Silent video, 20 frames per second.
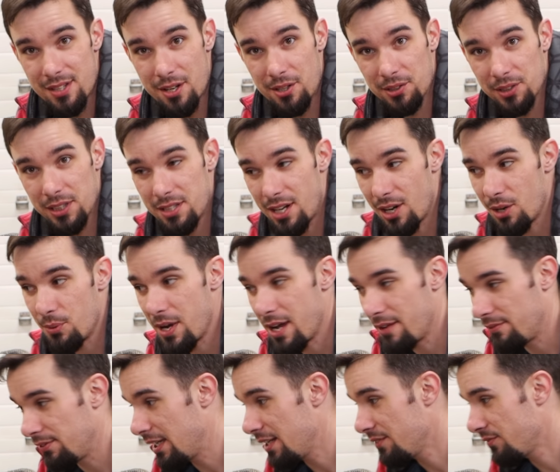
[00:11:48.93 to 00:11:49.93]
The only tire we
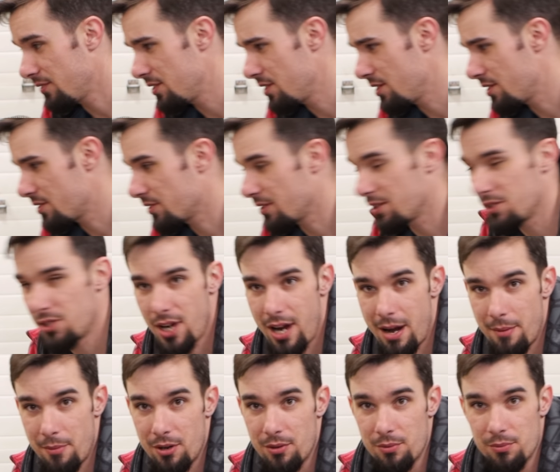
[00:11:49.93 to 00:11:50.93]
have left is your
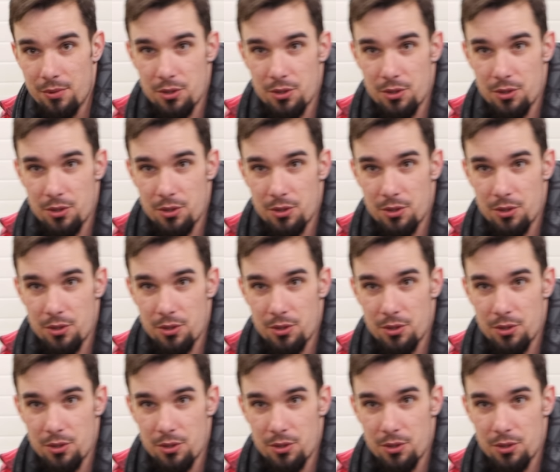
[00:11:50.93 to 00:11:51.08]
Sludgehammer,